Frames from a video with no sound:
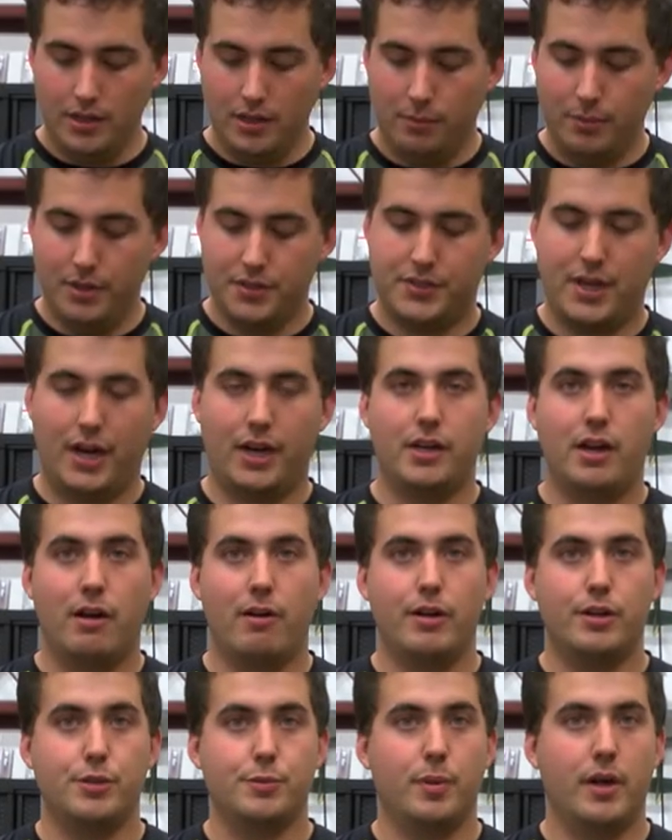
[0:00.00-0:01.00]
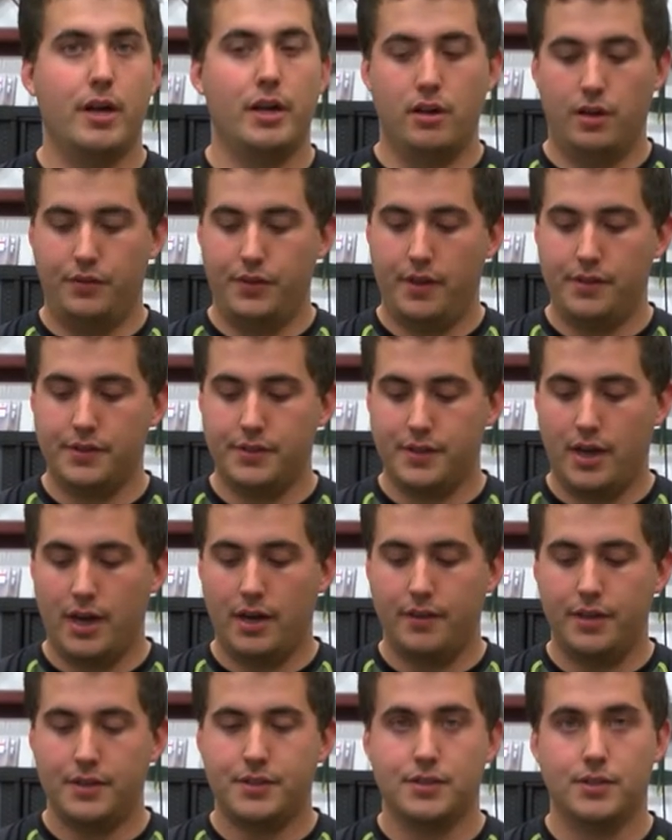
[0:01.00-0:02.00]
There'll be a secondary display on the other
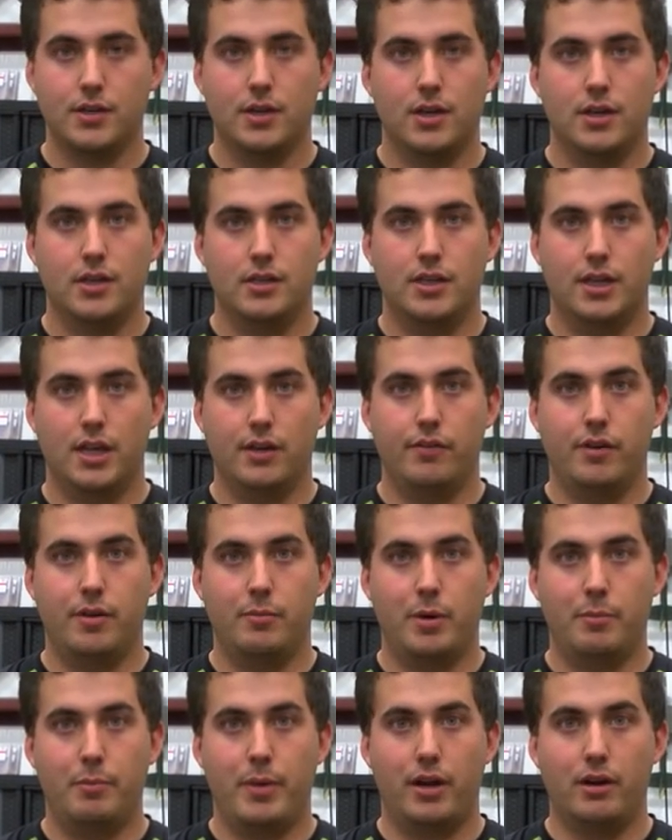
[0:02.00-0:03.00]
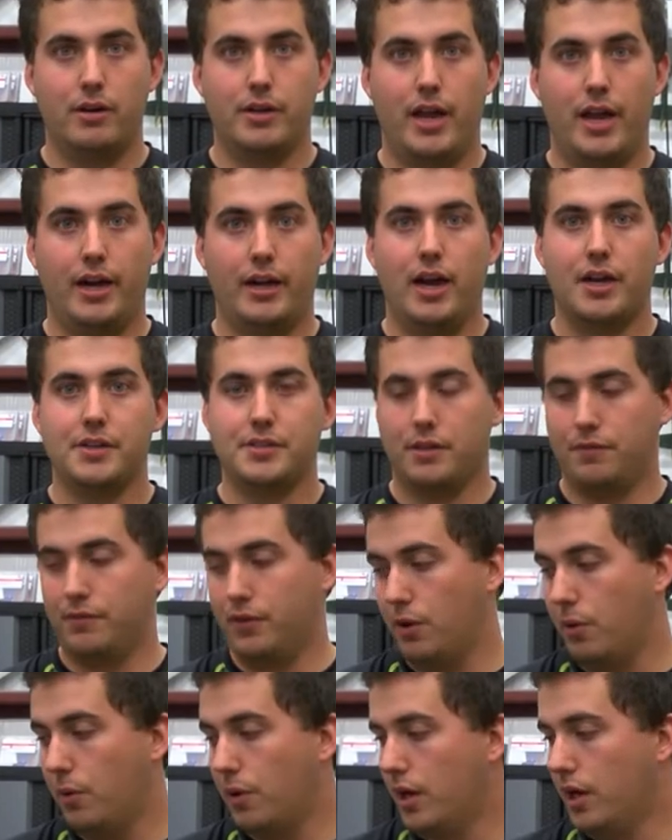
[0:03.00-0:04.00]
side of this to give him a better diagnostic
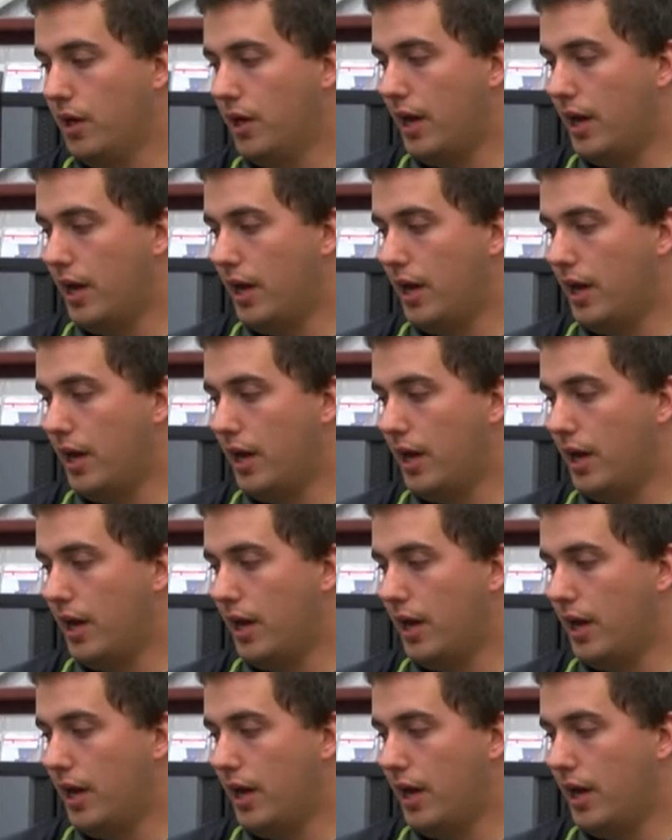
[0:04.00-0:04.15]
view,